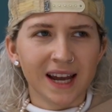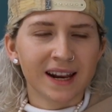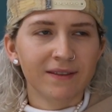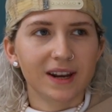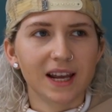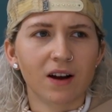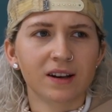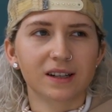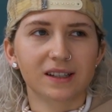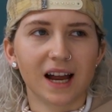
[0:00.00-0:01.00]
I didn't really
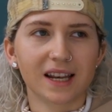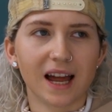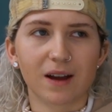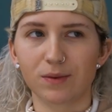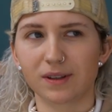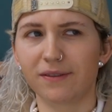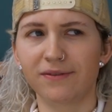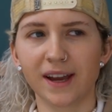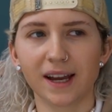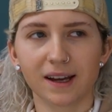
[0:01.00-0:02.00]
understand that it was a
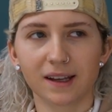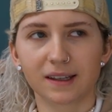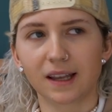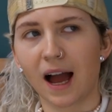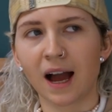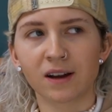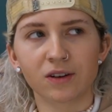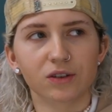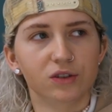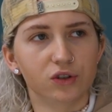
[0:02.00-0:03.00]
thing that I
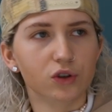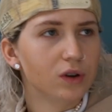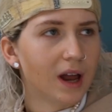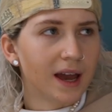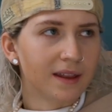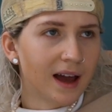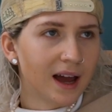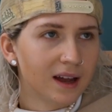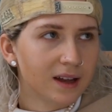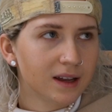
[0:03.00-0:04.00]
could do like
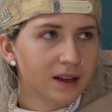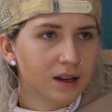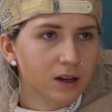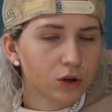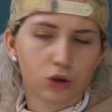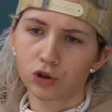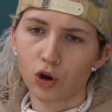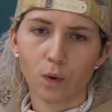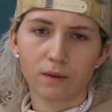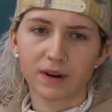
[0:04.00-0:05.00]
that, because
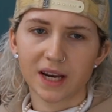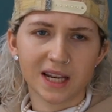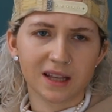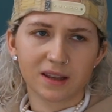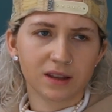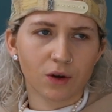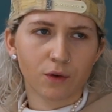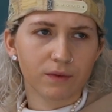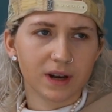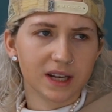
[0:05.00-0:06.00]
no one really
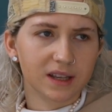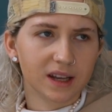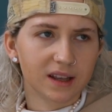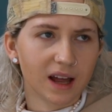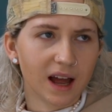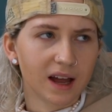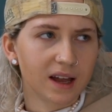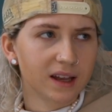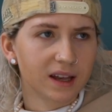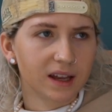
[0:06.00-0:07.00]
did that
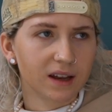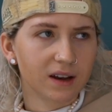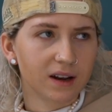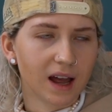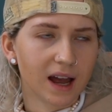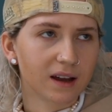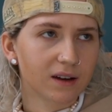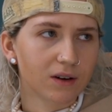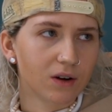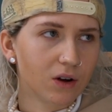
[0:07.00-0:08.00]

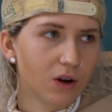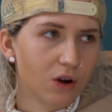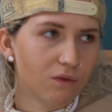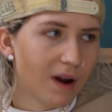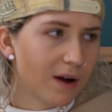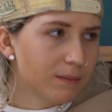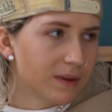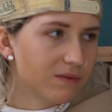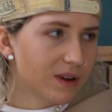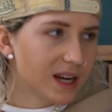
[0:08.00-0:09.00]
like around
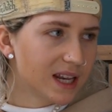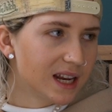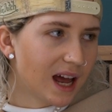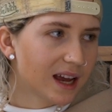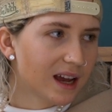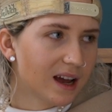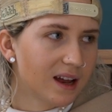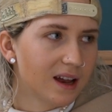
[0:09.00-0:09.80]
me really, like